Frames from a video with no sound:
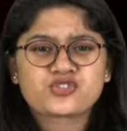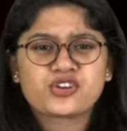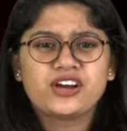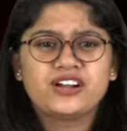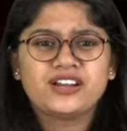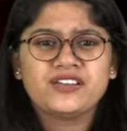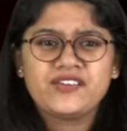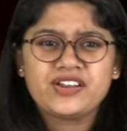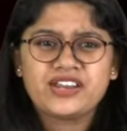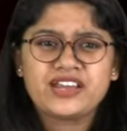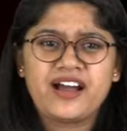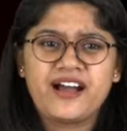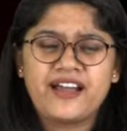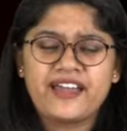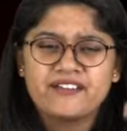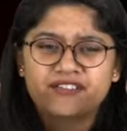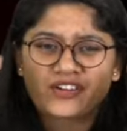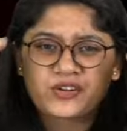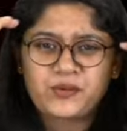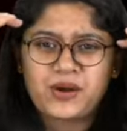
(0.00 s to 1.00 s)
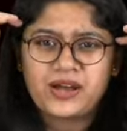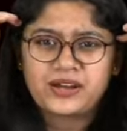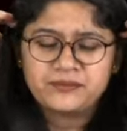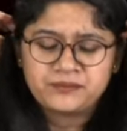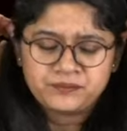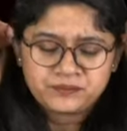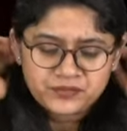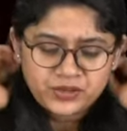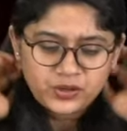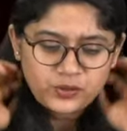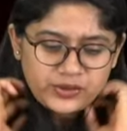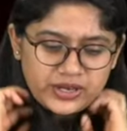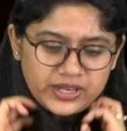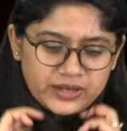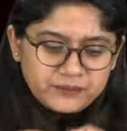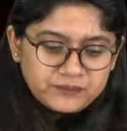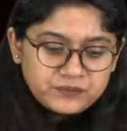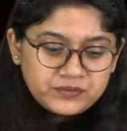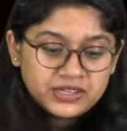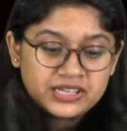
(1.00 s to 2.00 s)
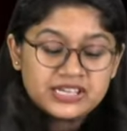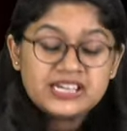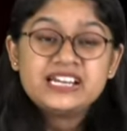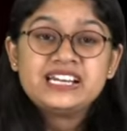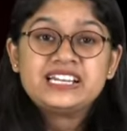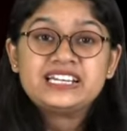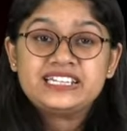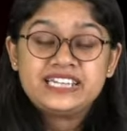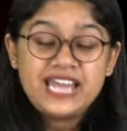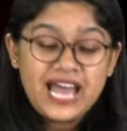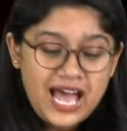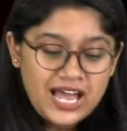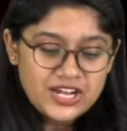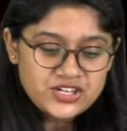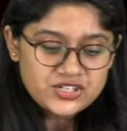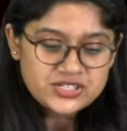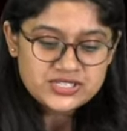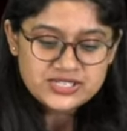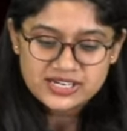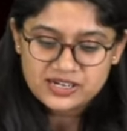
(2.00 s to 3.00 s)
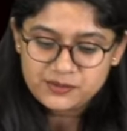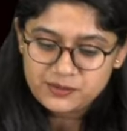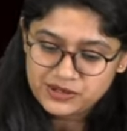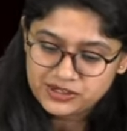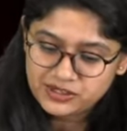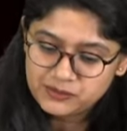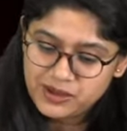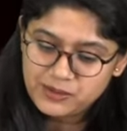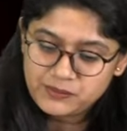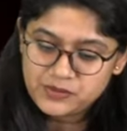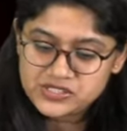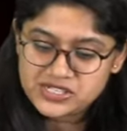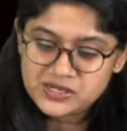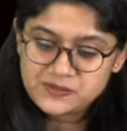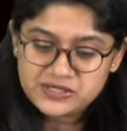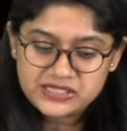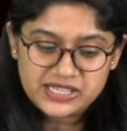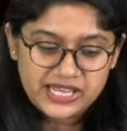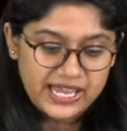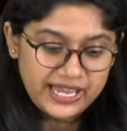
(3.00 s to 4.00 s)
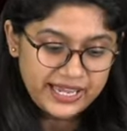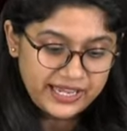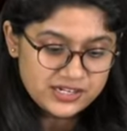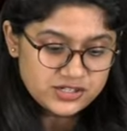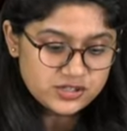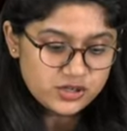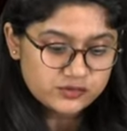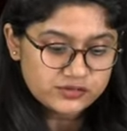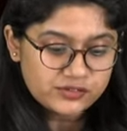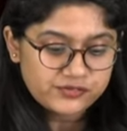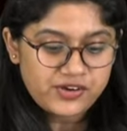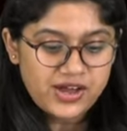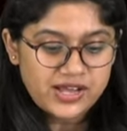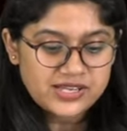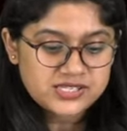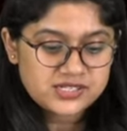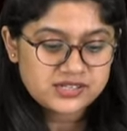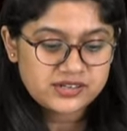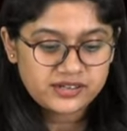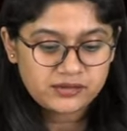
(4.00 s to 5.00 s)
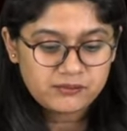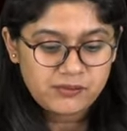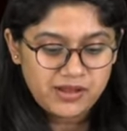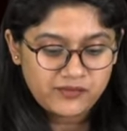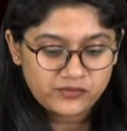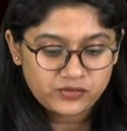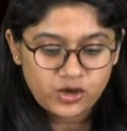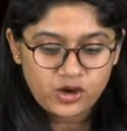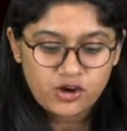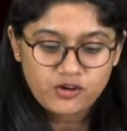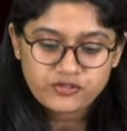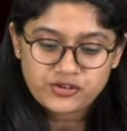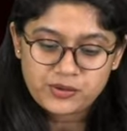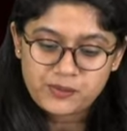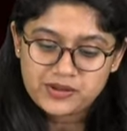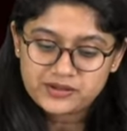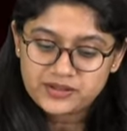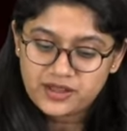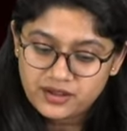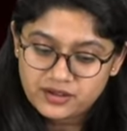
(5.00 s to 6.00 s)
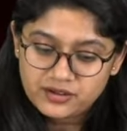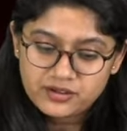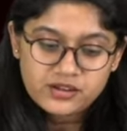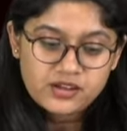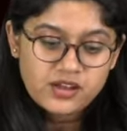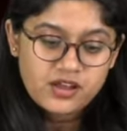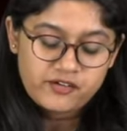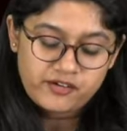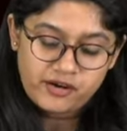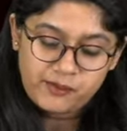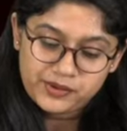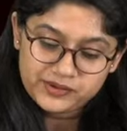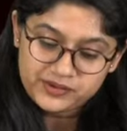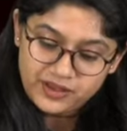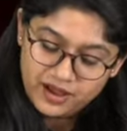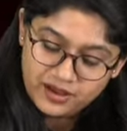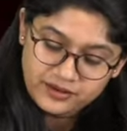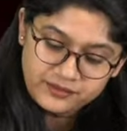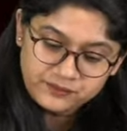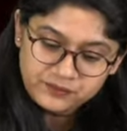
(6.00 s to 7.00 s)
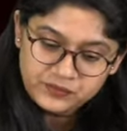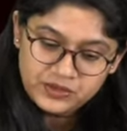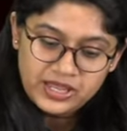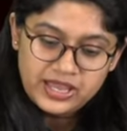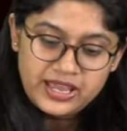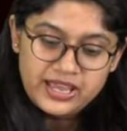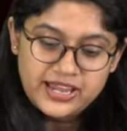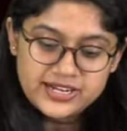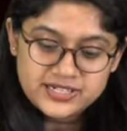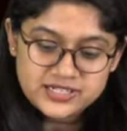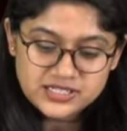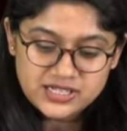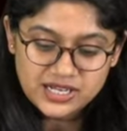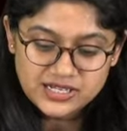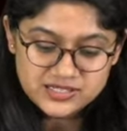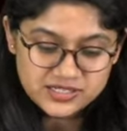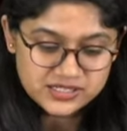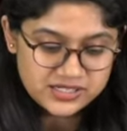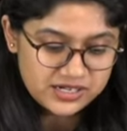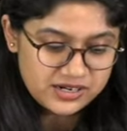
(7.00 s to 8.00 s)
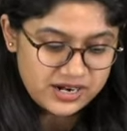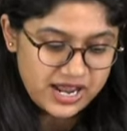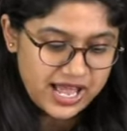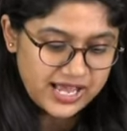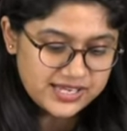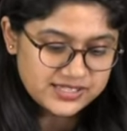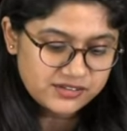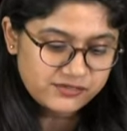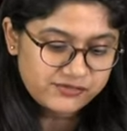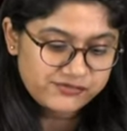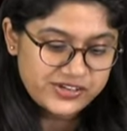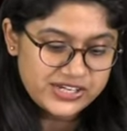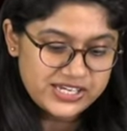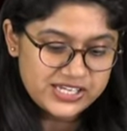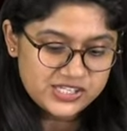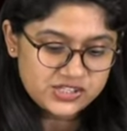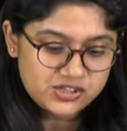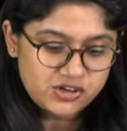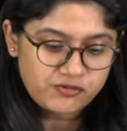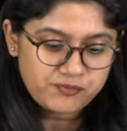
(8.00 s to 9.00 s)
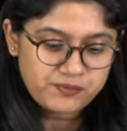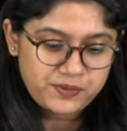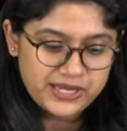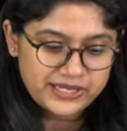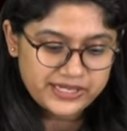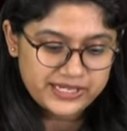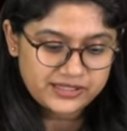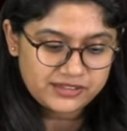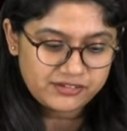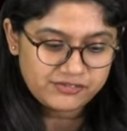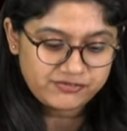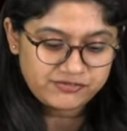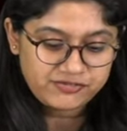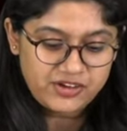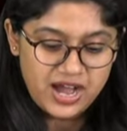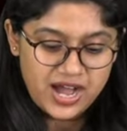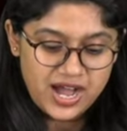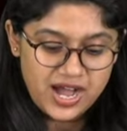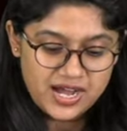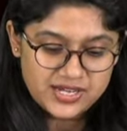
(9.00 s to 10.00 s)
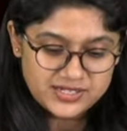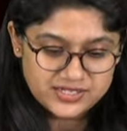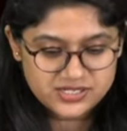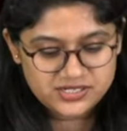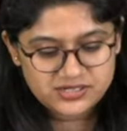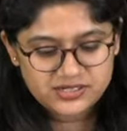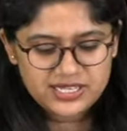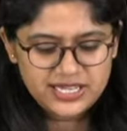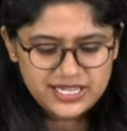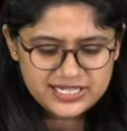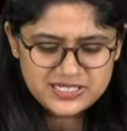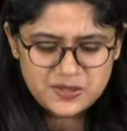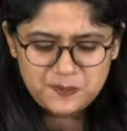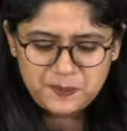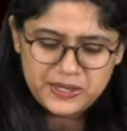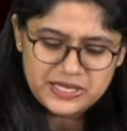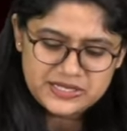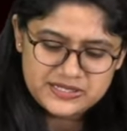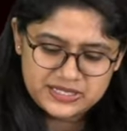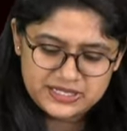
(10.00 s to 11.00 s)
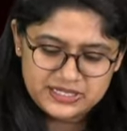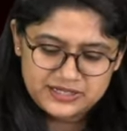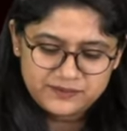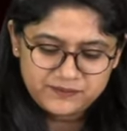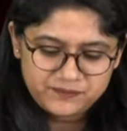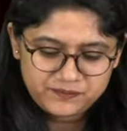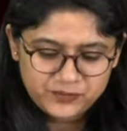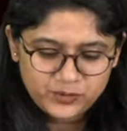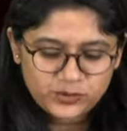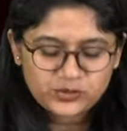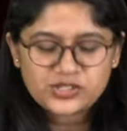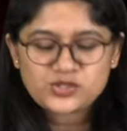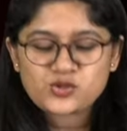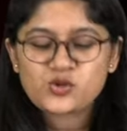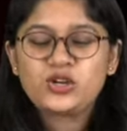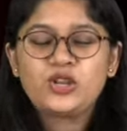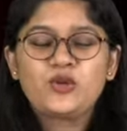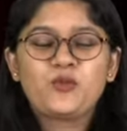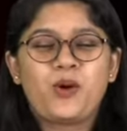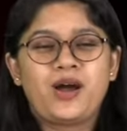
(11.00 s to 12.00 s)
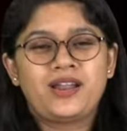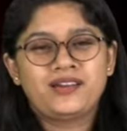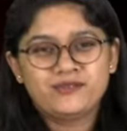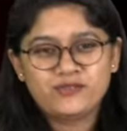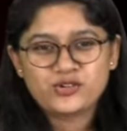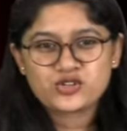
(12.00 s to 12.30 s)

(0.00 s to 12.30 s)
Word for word: really very high, everyone. Okay, Dash is celebrated by Muslims at the end of the fasting month of Ramadan. It is considered as a feast of breaking the fast. Easy peasy. So there's only one